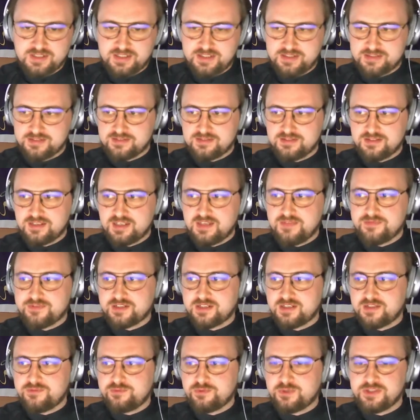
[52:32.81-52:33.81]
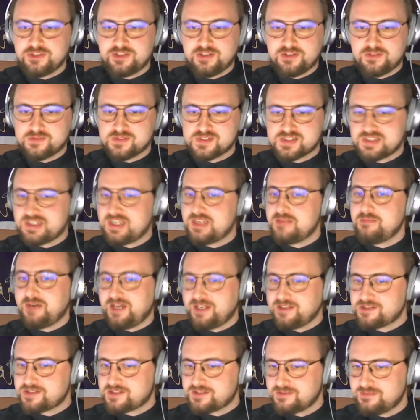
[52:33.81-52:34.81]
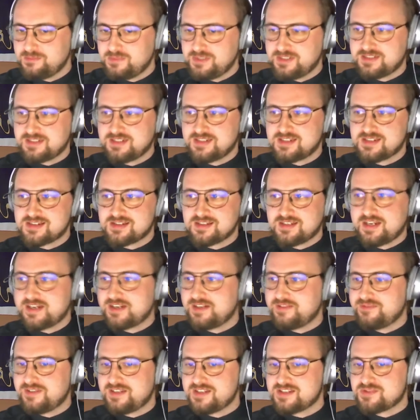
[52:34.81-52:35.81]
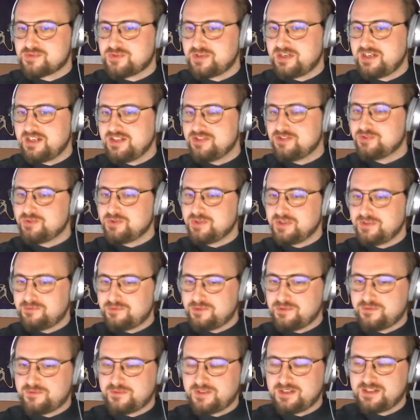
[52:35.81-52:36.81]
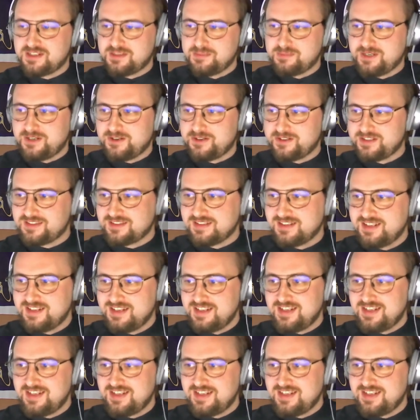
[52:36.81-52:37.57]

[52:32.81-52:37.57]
And even if we don't say much, because none of us really do if you think about it,